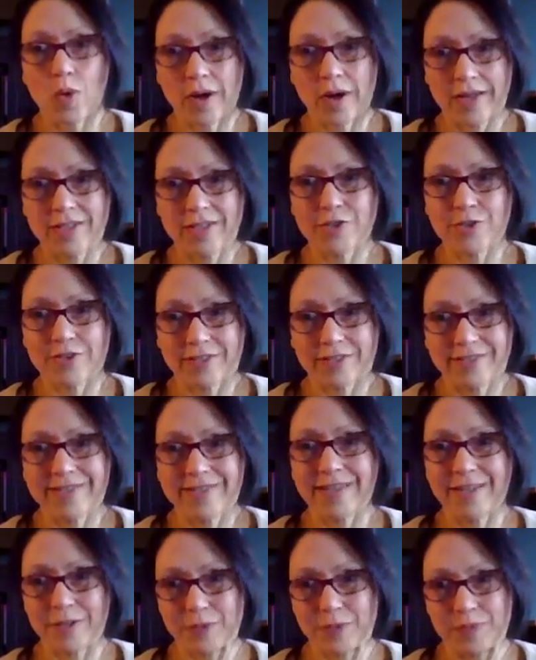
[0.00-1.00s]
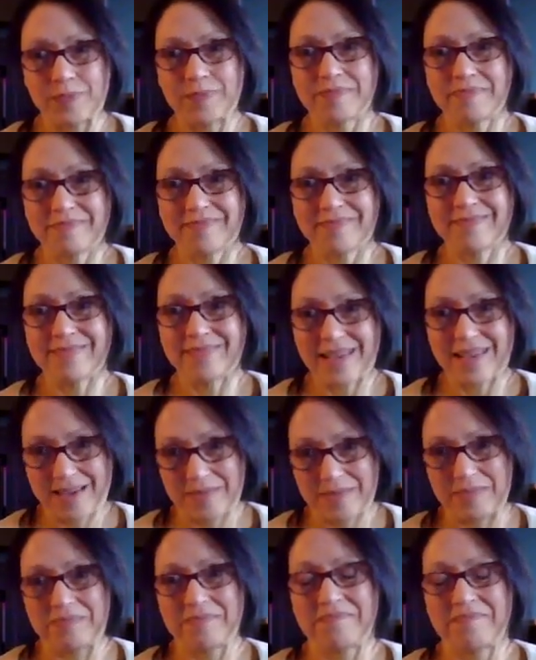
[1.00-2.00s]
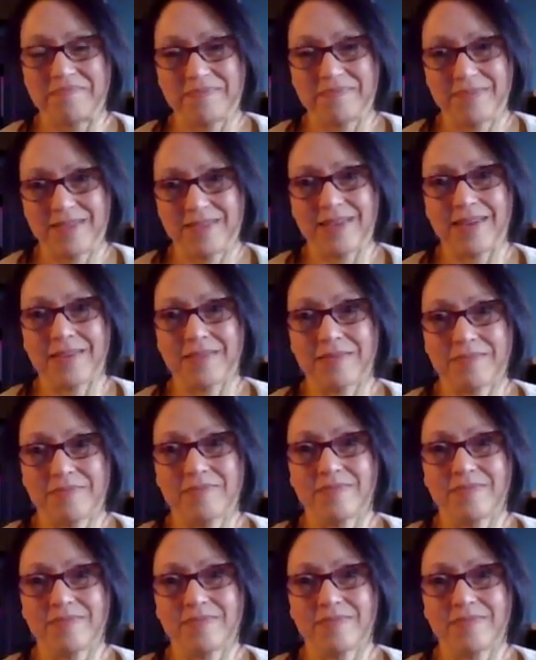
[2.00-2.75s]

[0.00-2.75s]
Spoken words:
Wider inhale. Yeah, yeah.